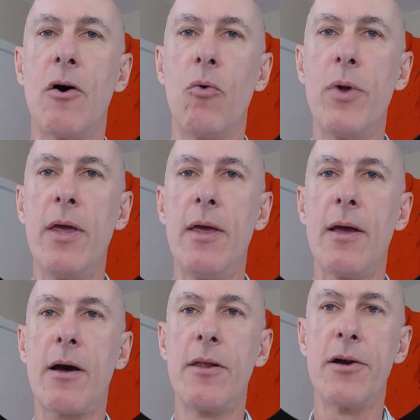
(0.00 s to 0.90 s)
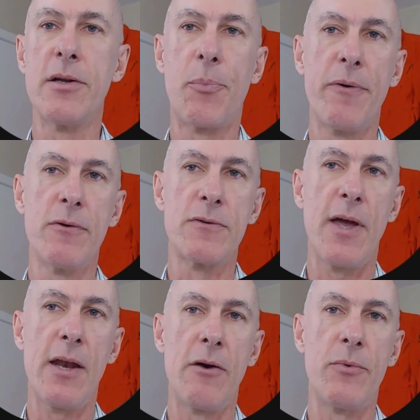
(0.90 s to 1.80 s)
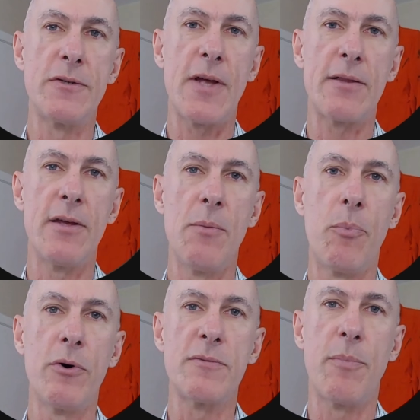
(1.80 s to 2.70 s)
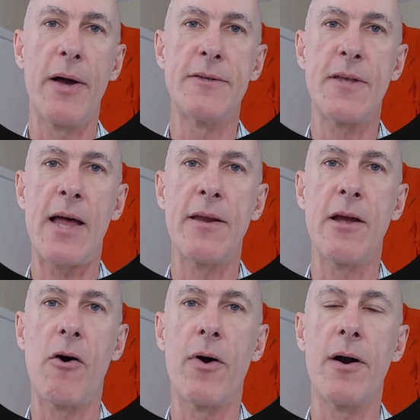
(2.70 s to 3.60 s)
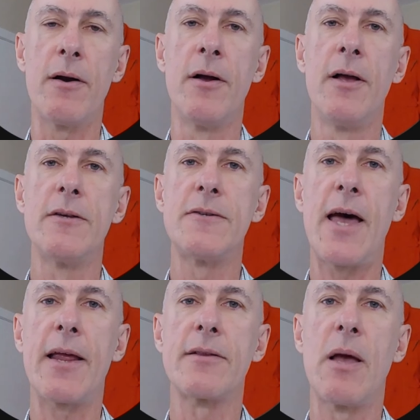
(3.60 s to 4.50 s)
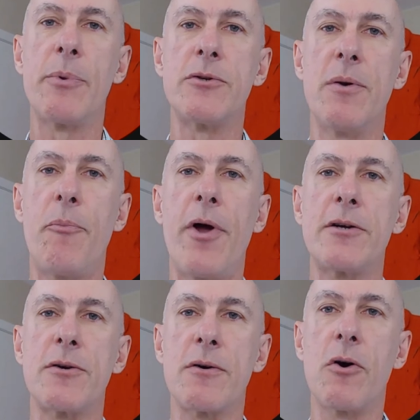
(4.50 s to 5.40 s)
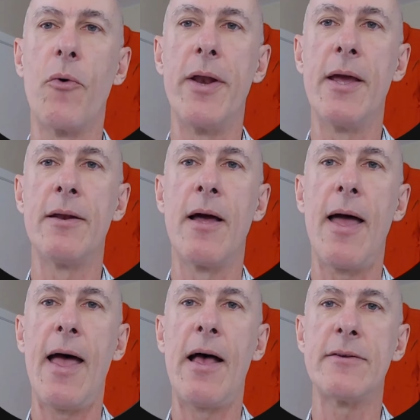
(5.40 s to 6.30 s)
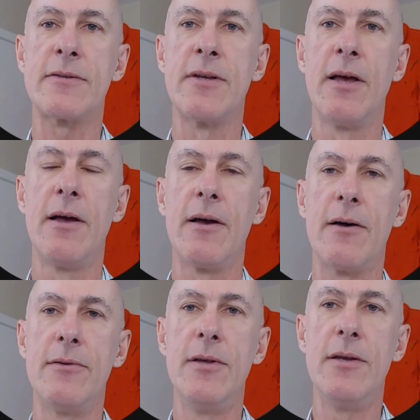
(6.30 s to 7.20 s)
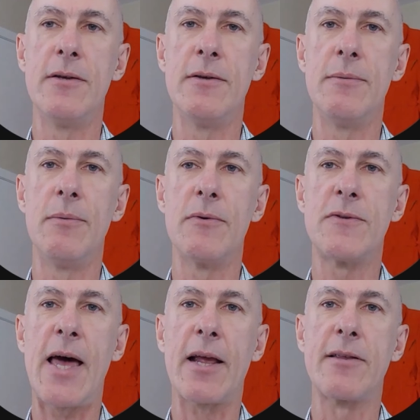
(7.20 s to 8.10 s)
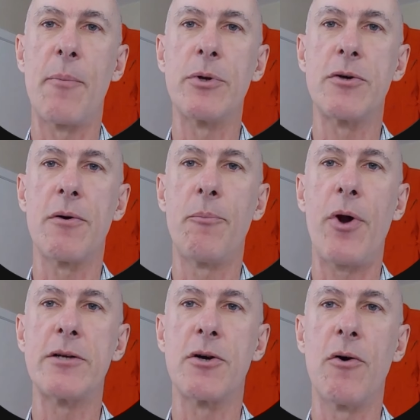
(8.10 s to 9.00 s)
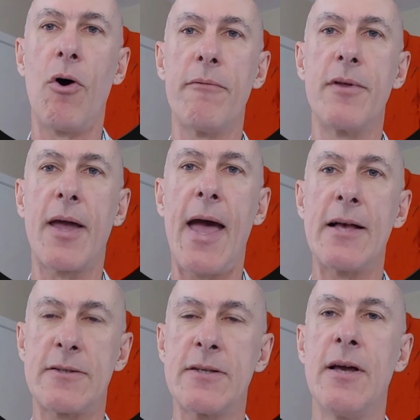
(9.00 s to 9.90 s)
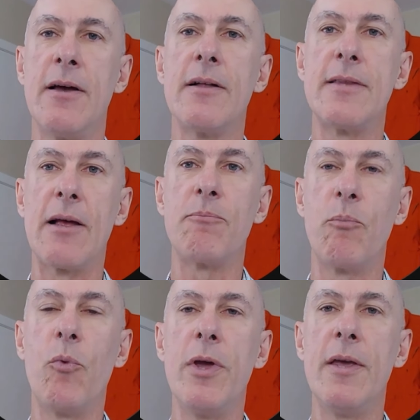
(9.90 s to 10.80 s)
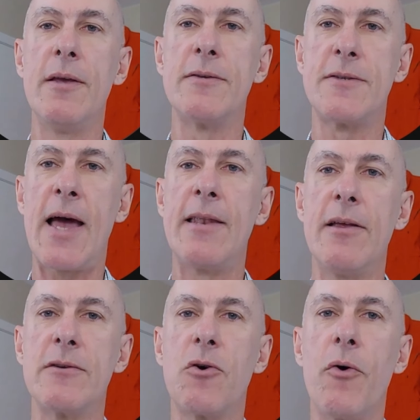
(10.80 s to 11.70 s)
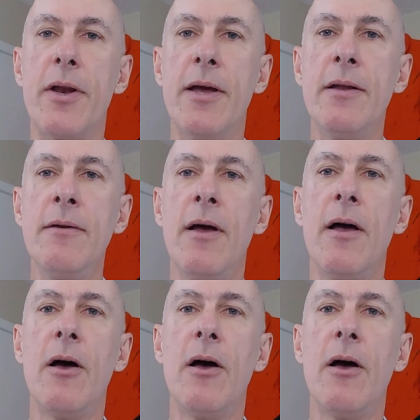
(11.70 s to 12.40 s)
We clear the previous data and reset the inputs by setting our static temperature and pressure going in as the static temperature and pressure of the gas that we said is going in.